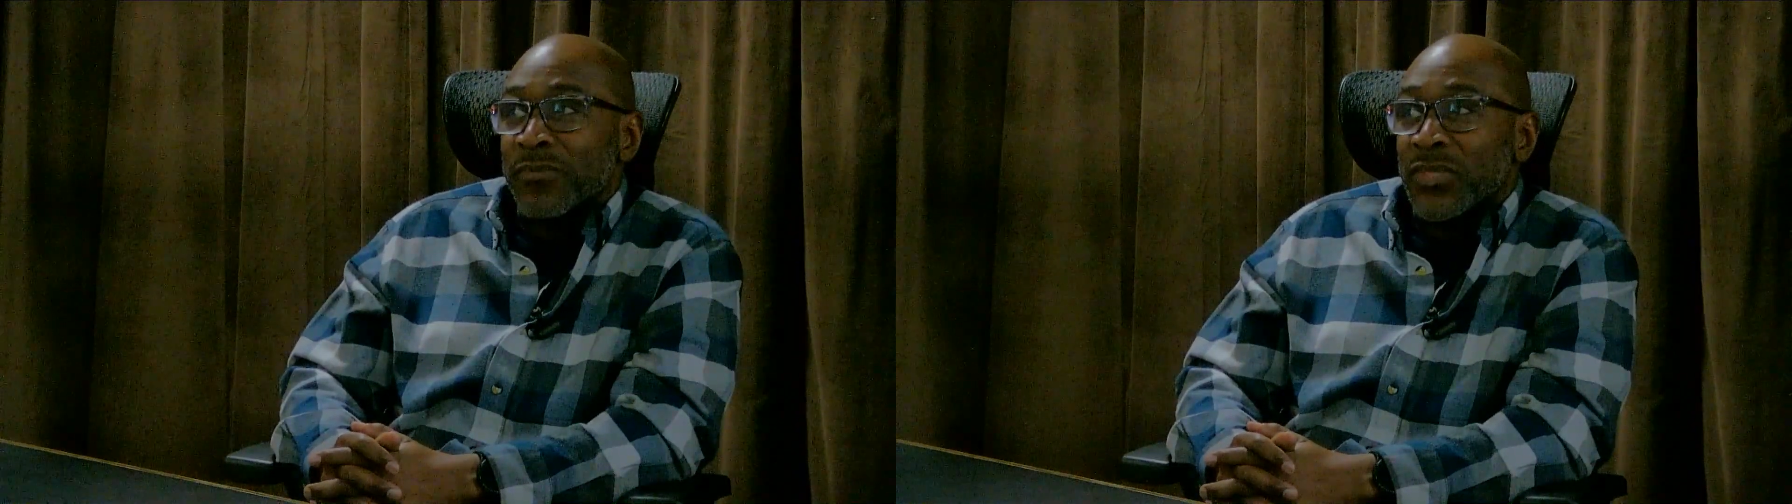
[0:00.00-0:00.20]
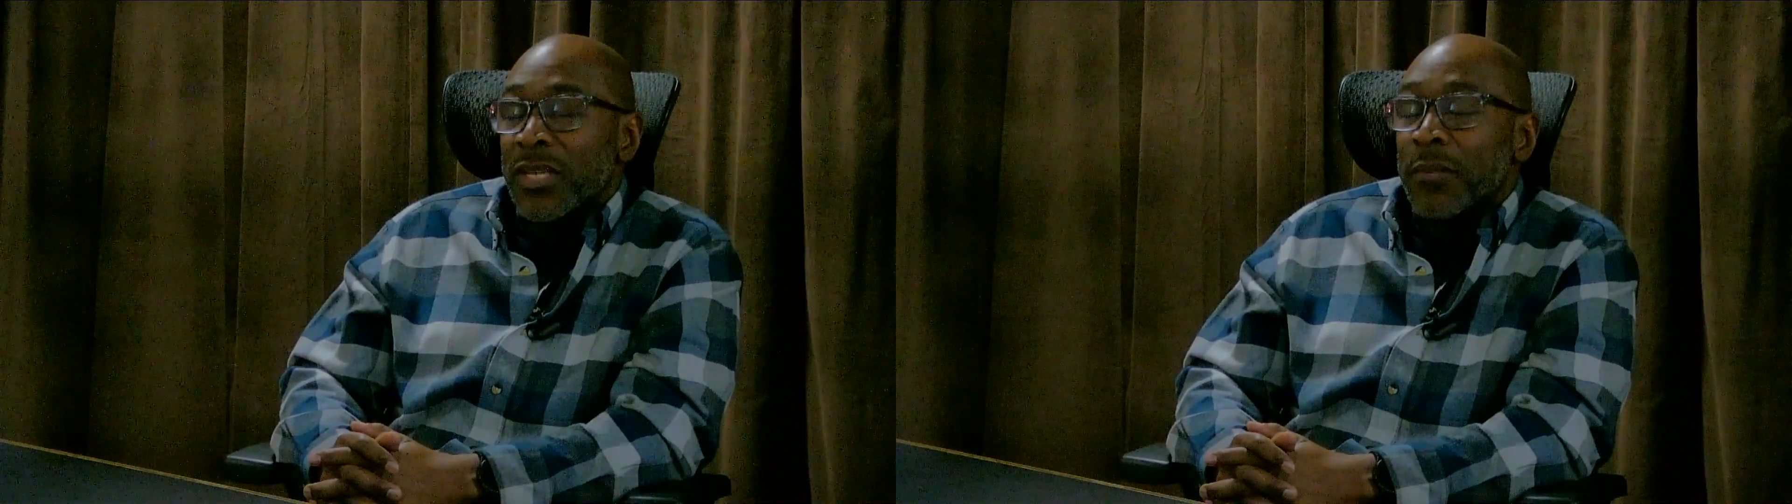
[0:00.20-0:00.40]

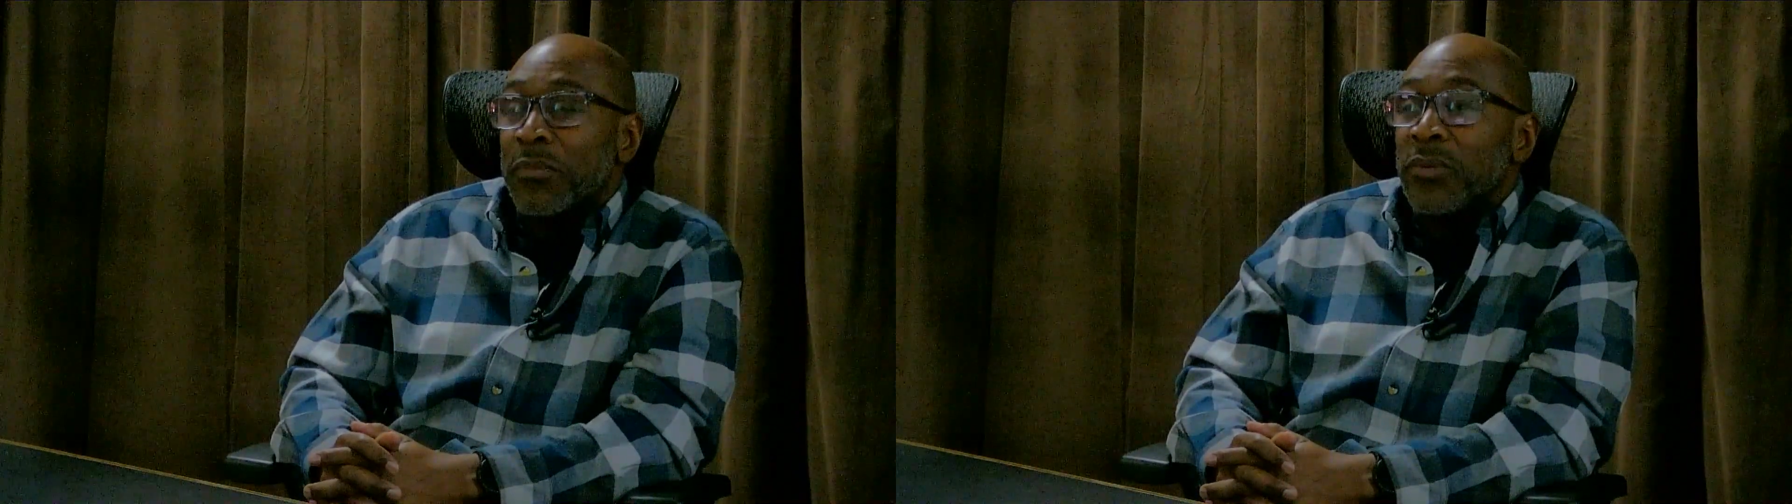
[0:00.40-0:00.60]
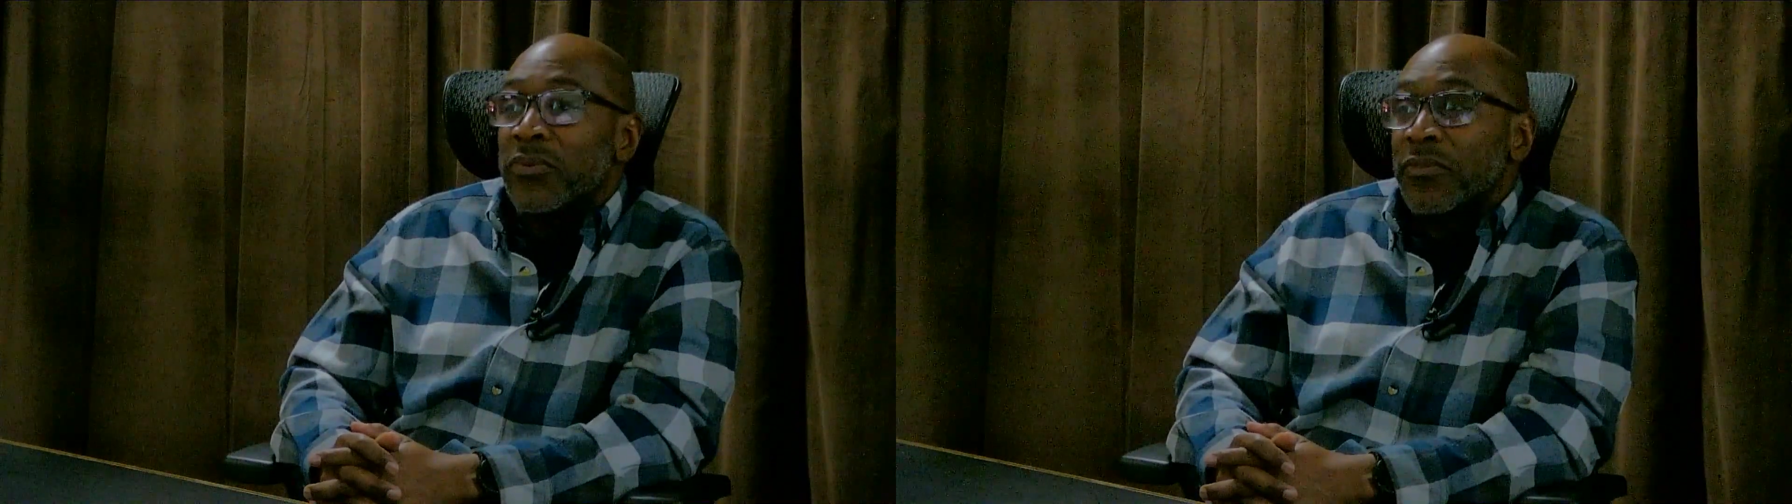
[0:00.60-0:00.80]
the
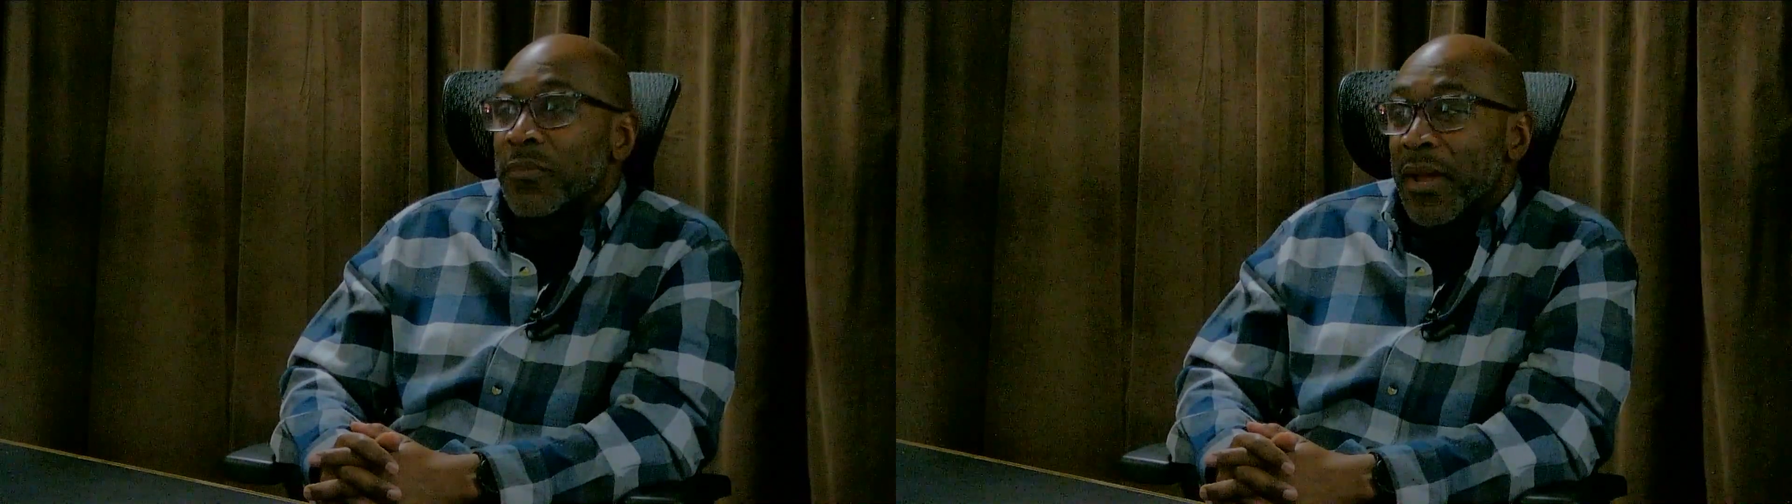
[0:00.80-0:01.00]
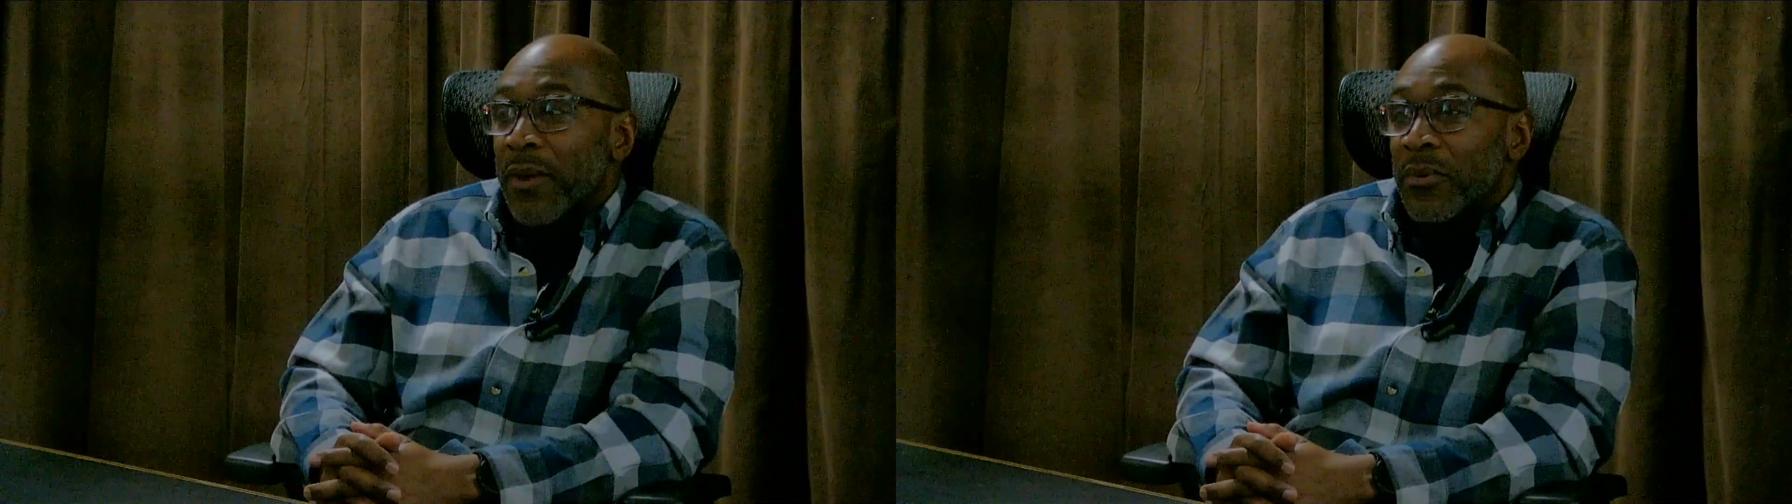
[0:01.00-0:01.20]
abuse of
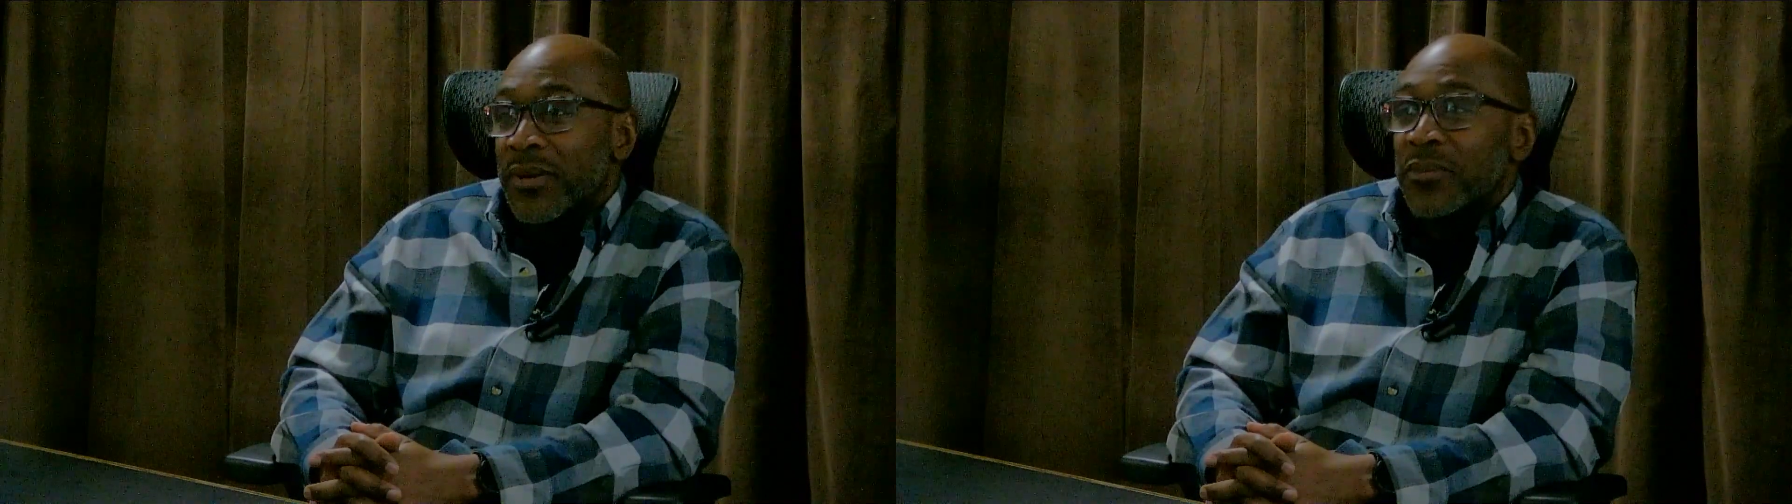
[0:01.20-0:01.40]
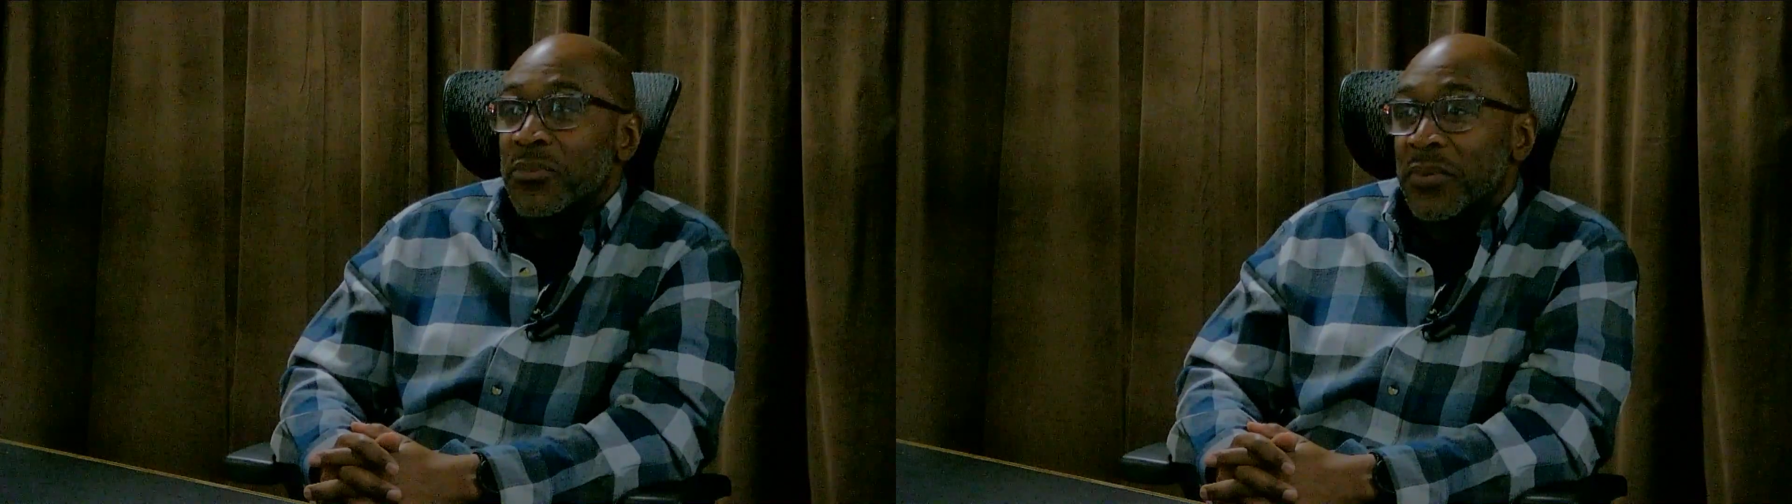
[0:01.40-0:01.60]
power
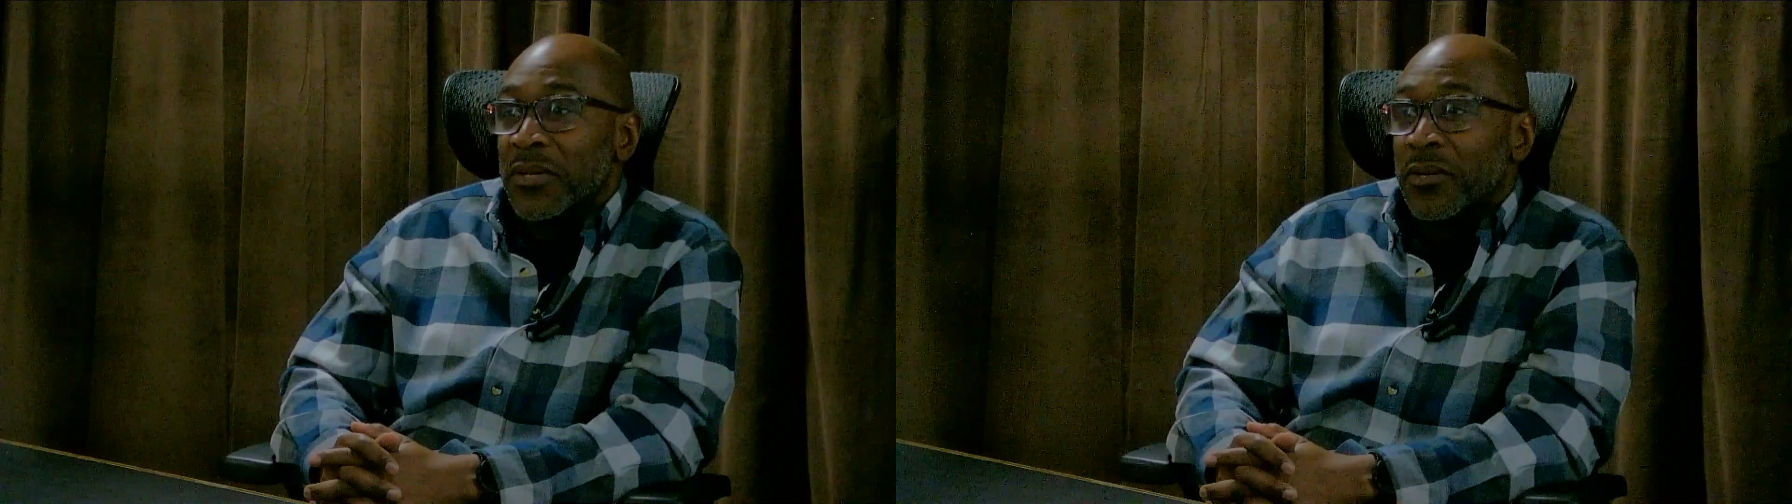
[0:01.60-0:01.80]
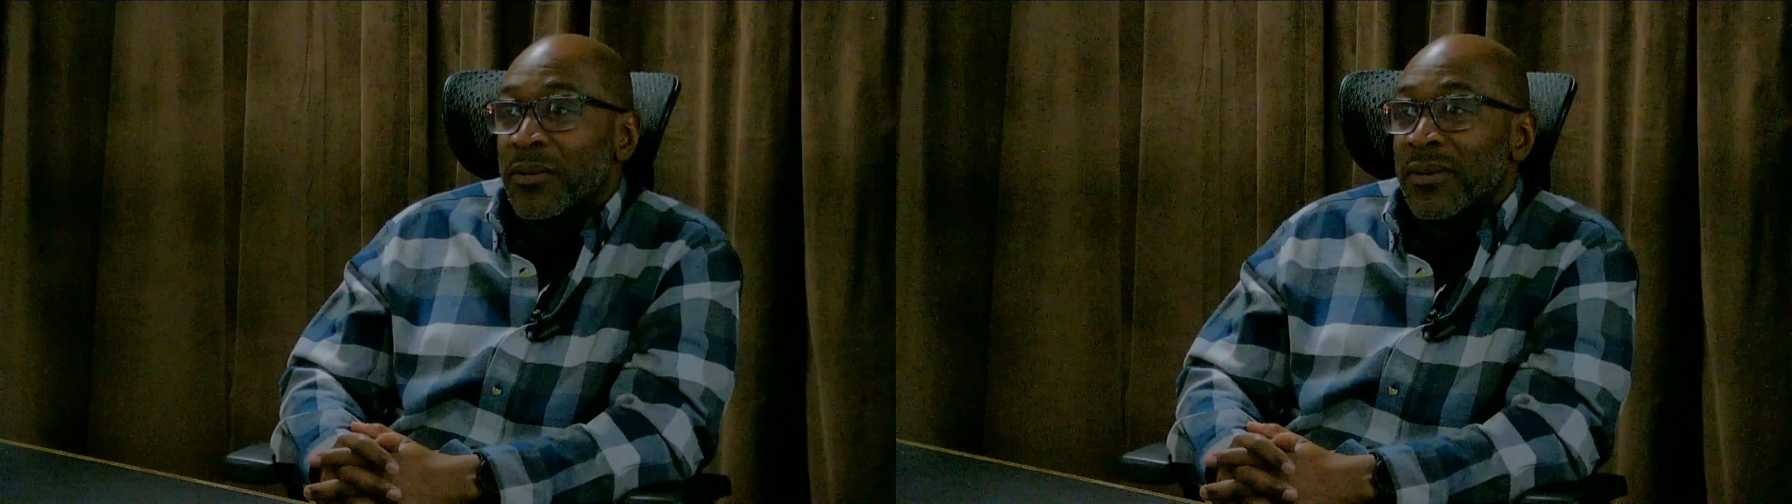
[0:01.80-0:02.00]
is
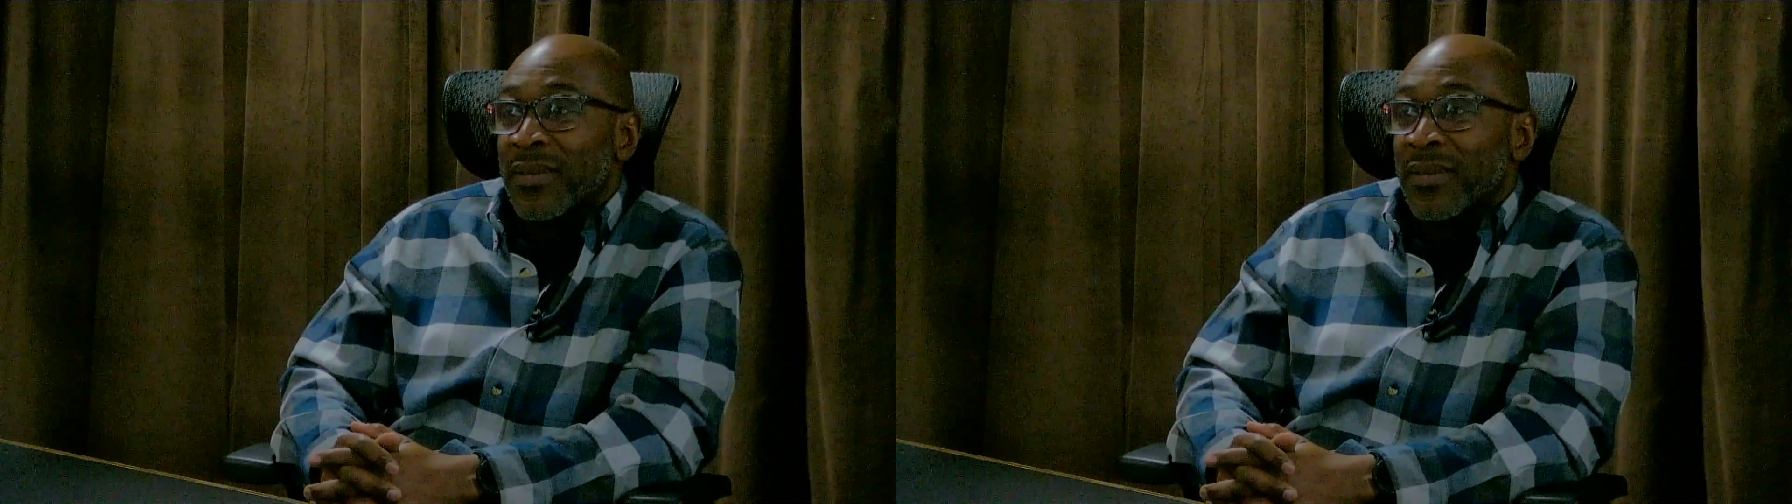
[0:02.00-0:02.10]
real.